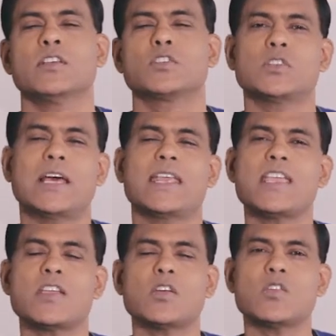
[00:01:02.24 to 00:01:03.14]
so that
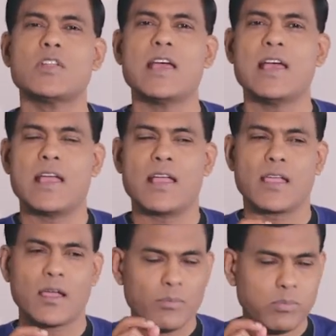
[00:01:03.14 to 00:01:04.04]
he could
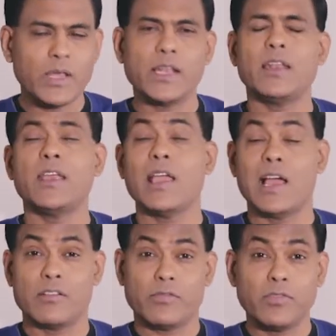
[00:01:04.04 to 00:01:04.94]
completely
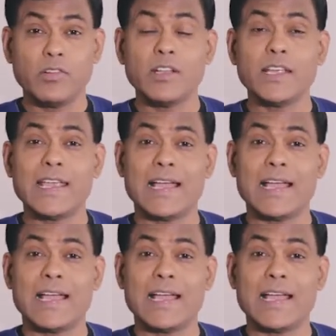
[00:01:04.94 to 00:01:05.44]
and fully